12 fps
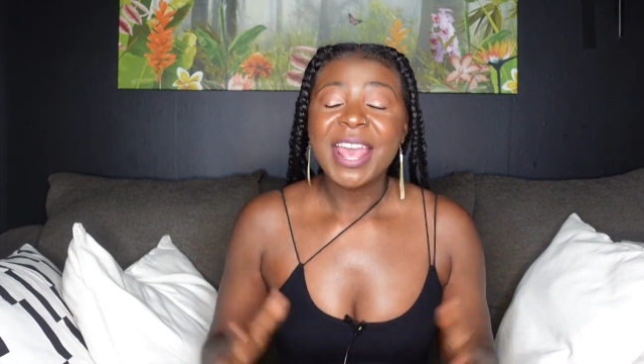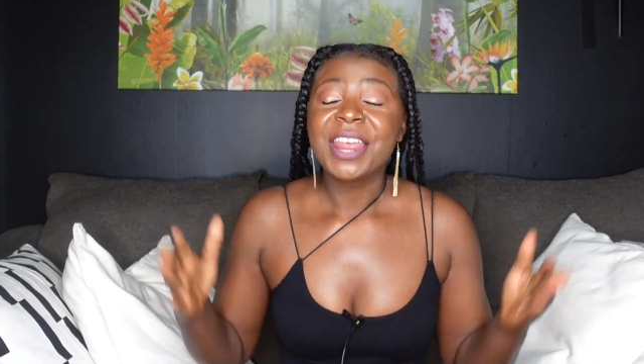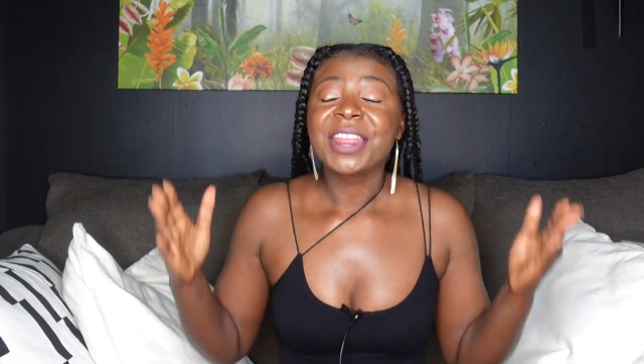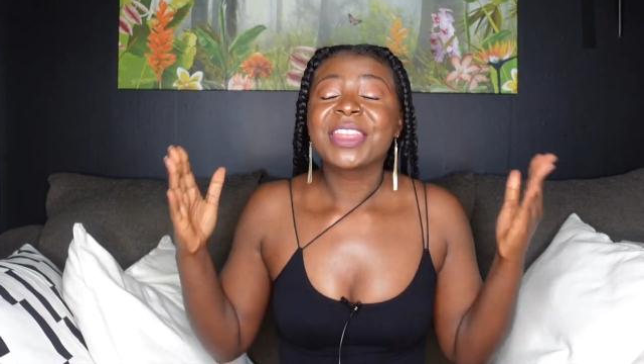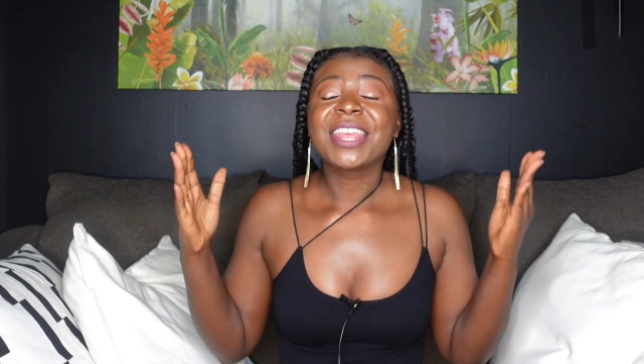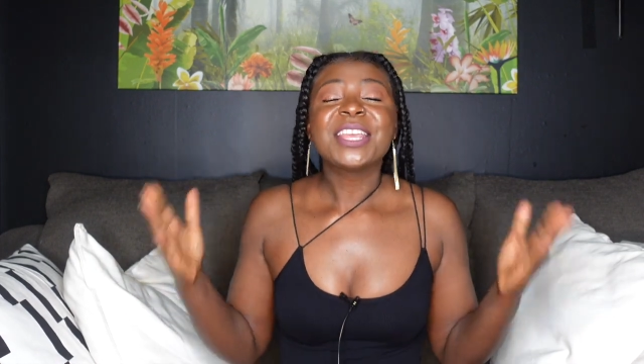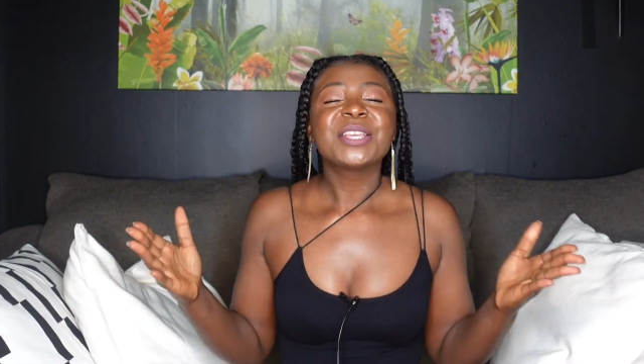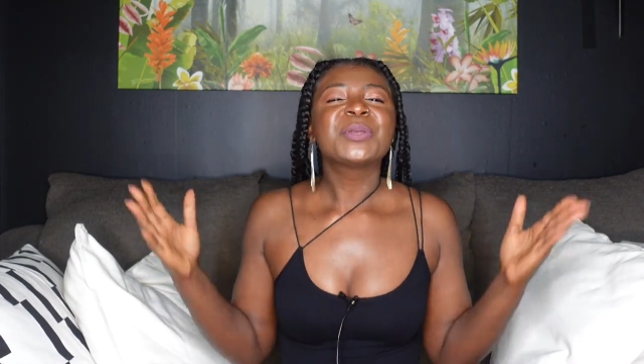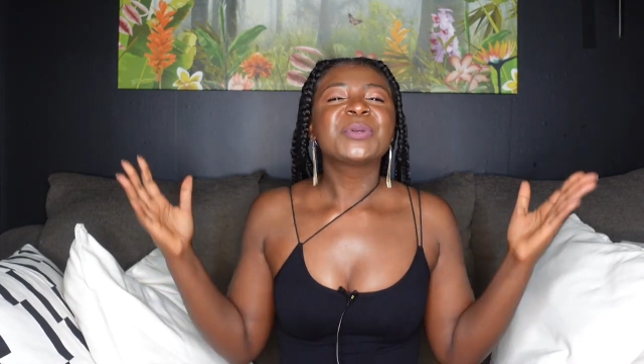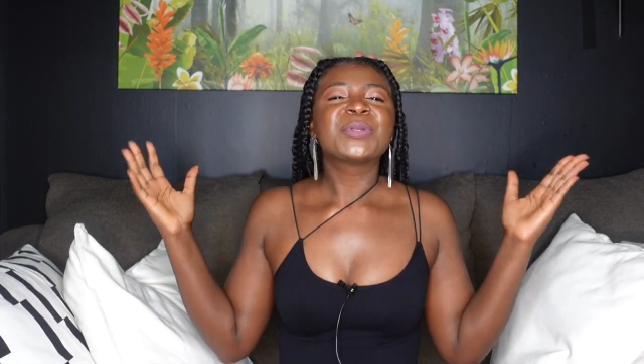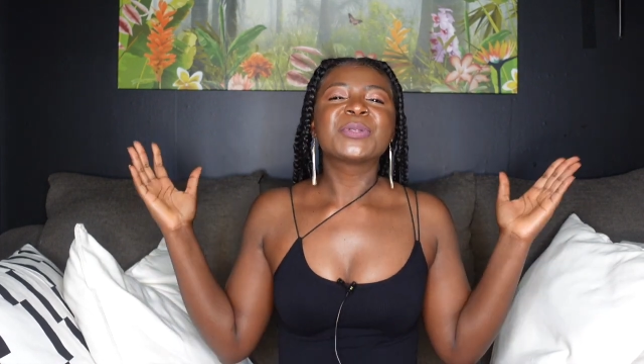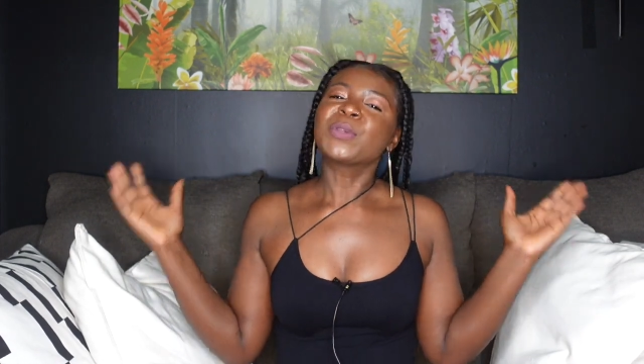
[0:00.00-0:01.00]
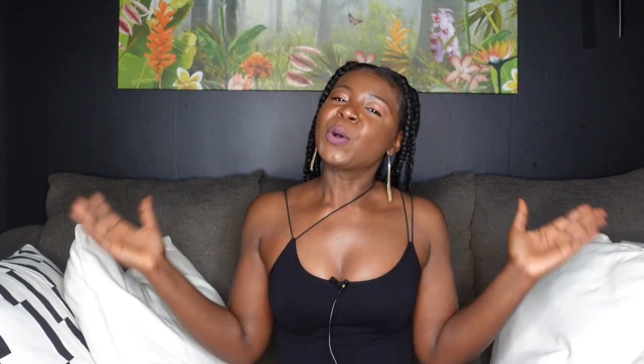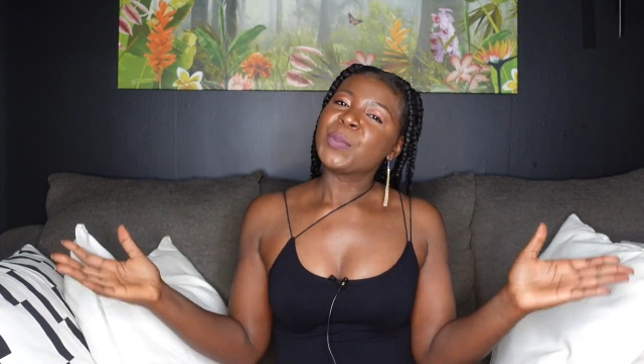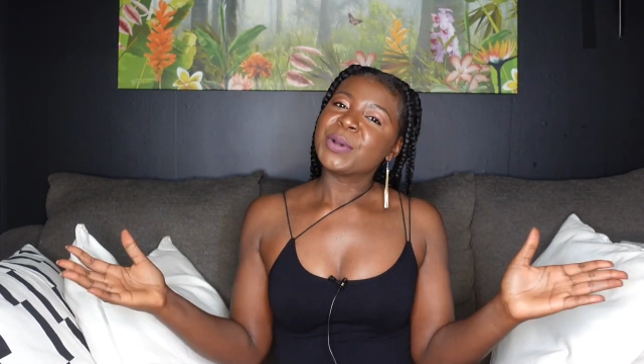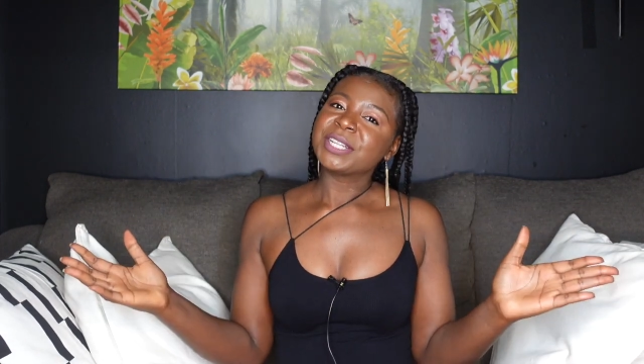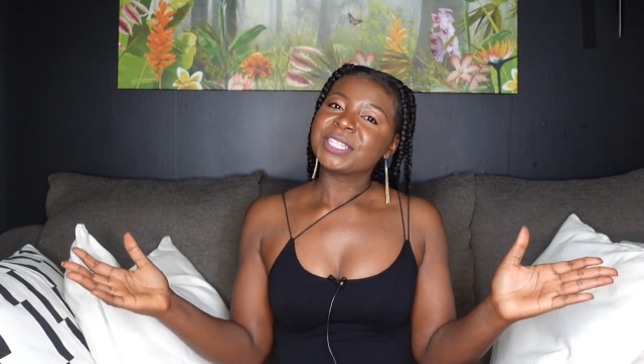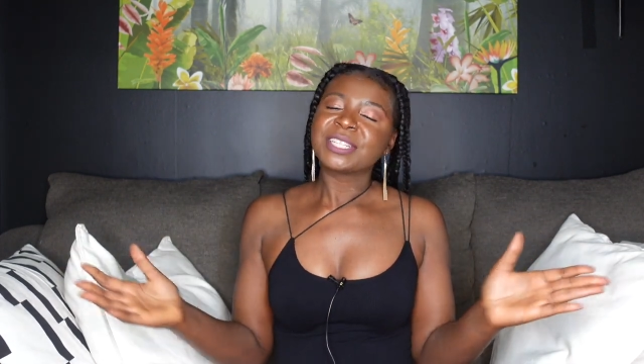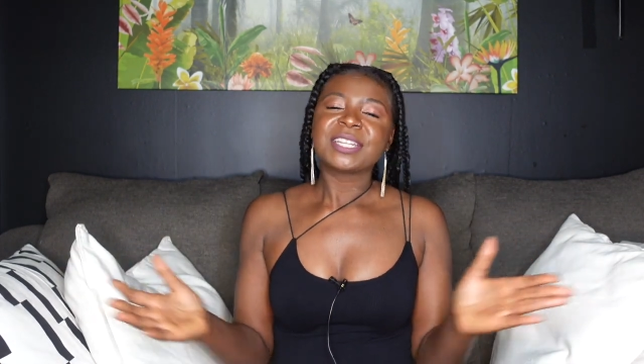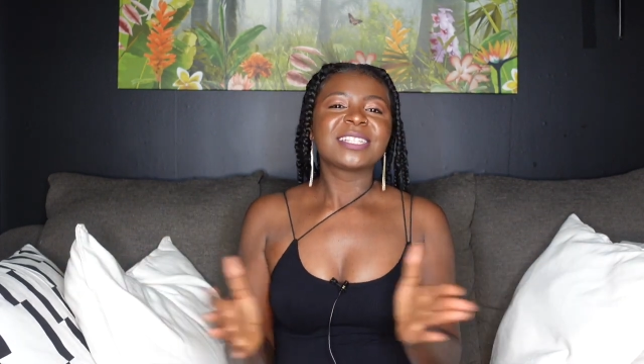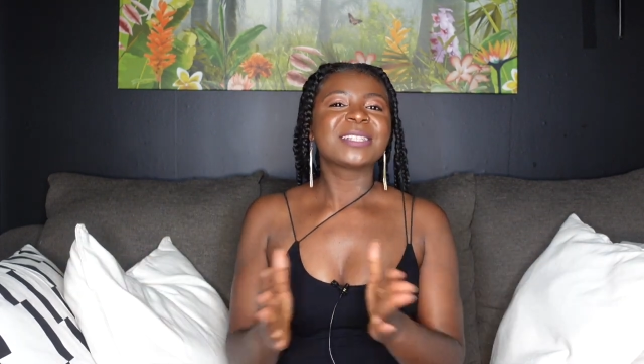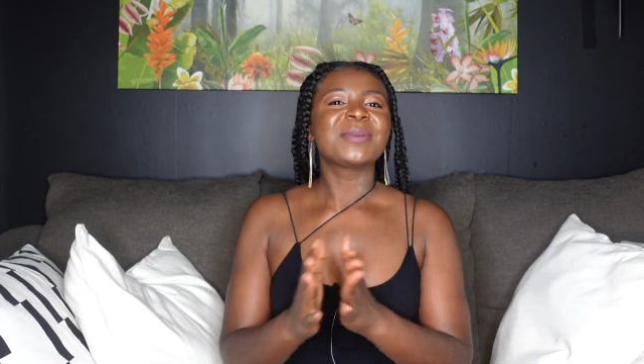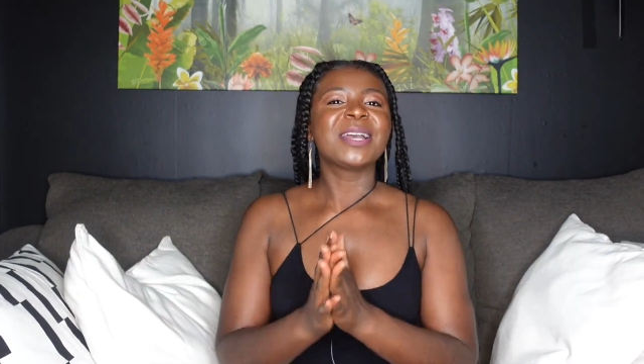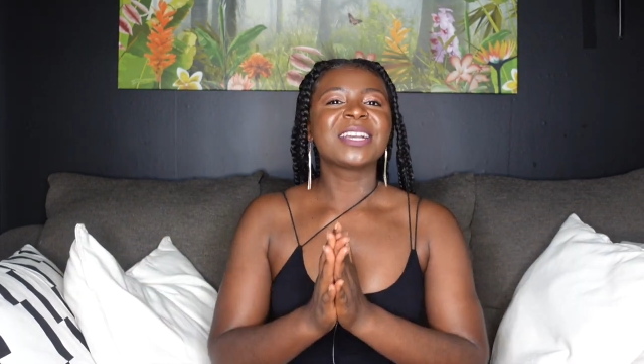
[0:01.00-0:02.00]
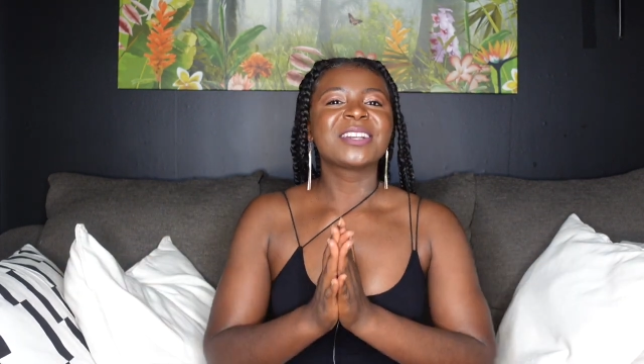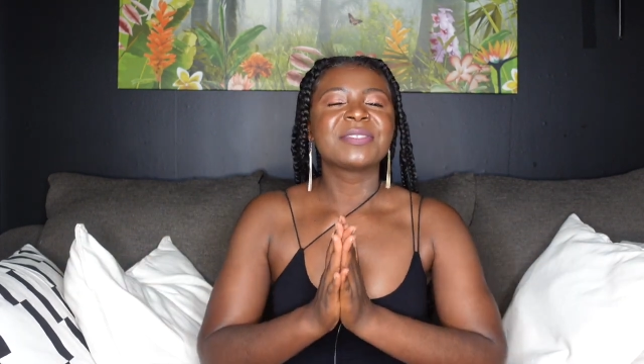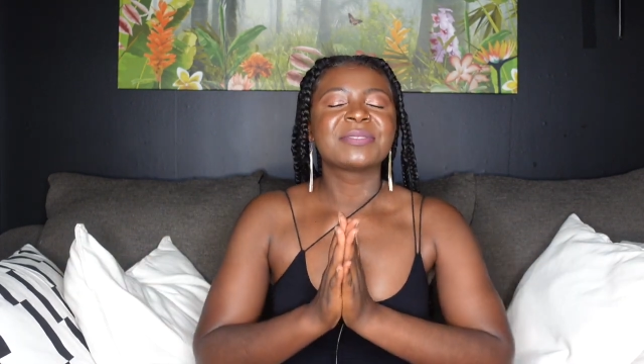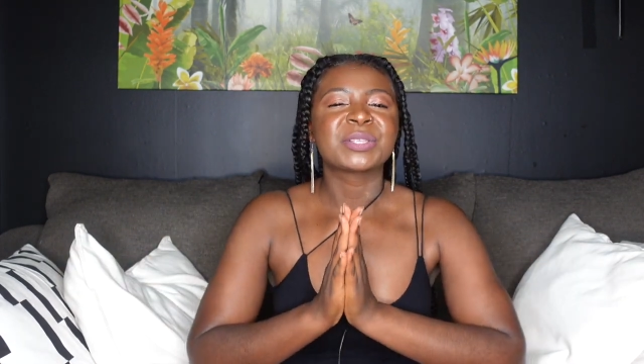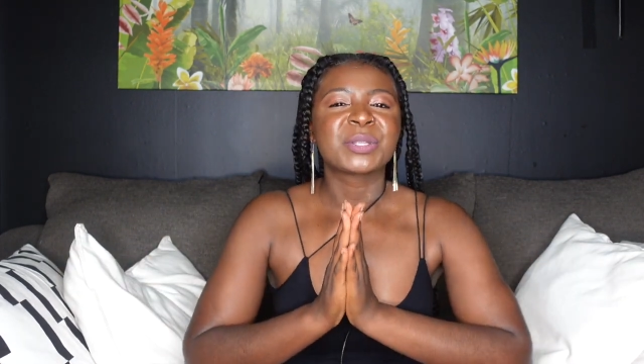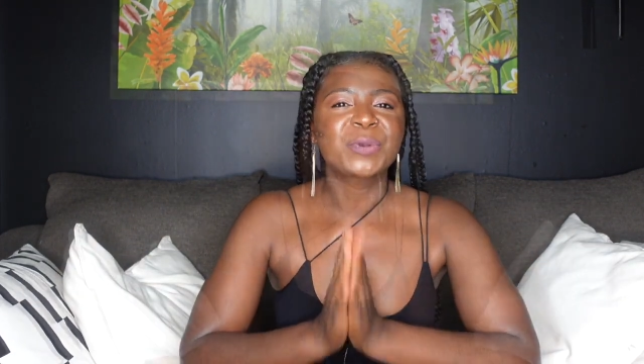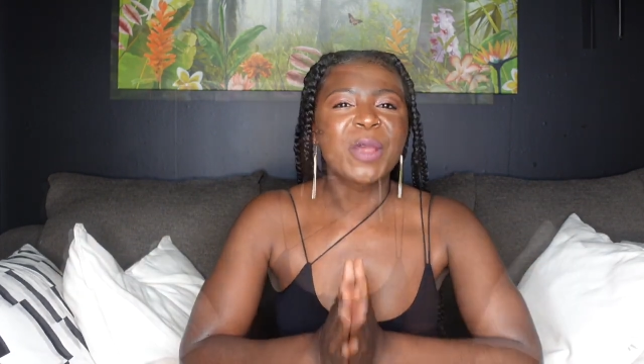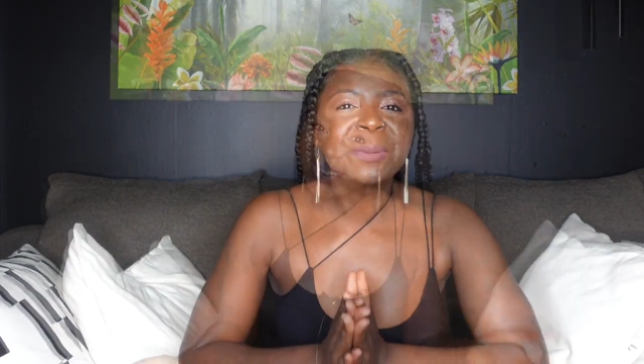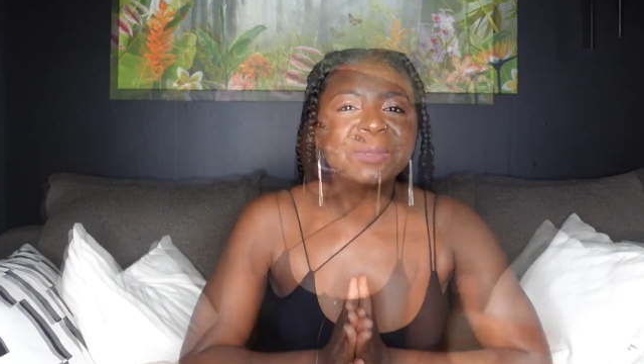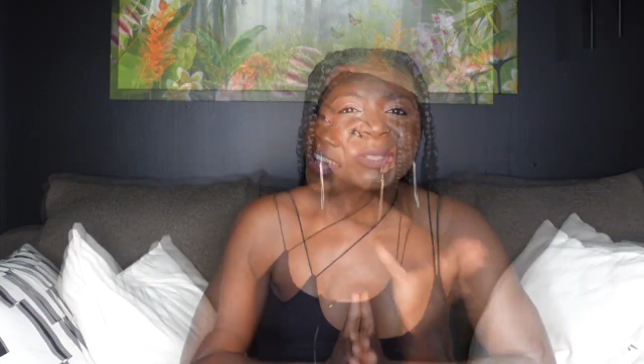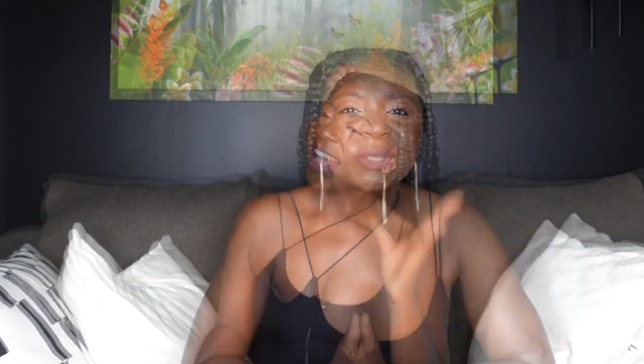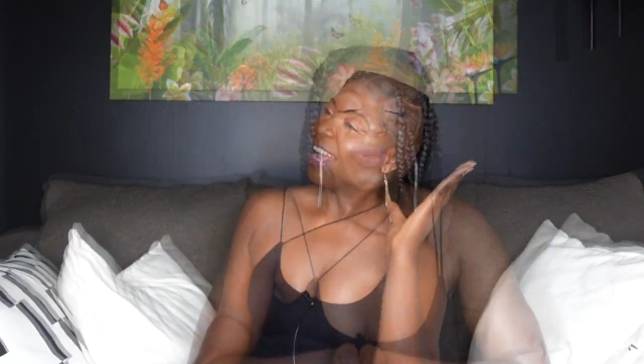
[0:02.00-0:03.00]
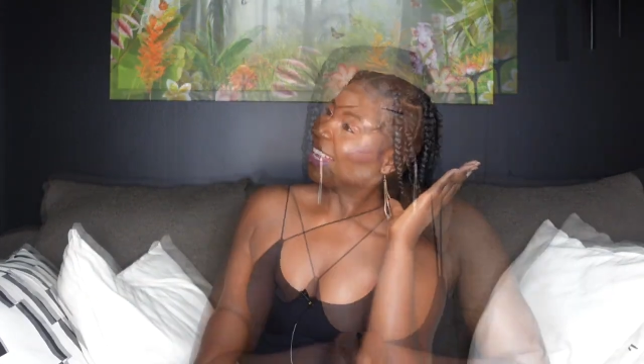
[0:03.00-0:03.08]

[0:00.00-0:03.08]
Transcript: and thank you so much to my current subscribers.